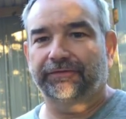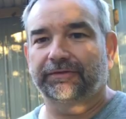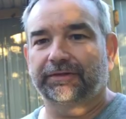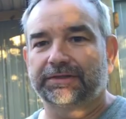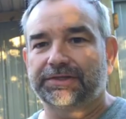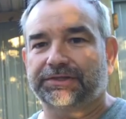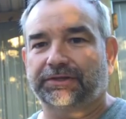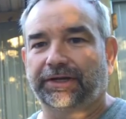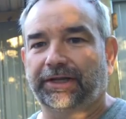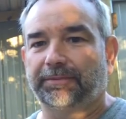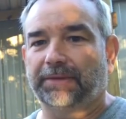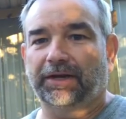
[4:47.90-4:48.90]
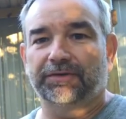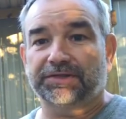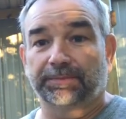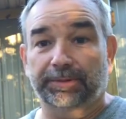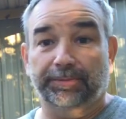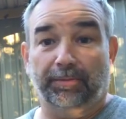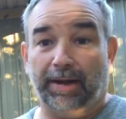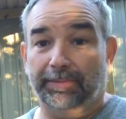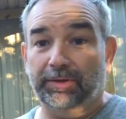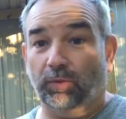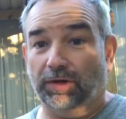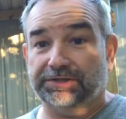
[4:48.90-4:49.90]
stream. I know some people might
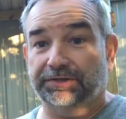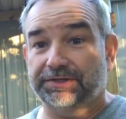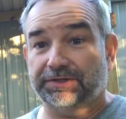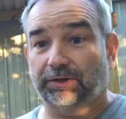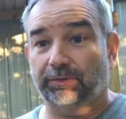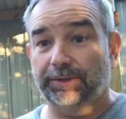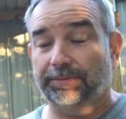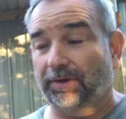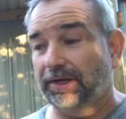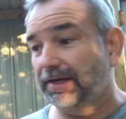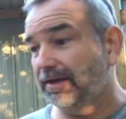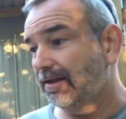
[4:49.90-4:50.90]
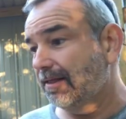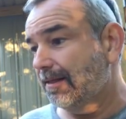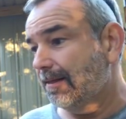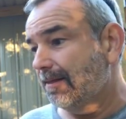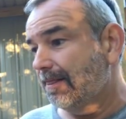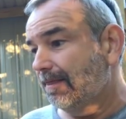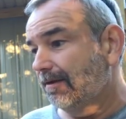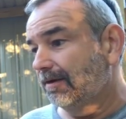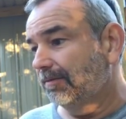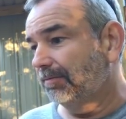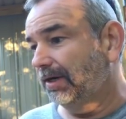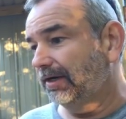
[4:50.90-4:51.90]
be watching this on a replay,
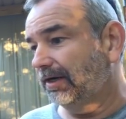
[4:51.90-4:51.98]
but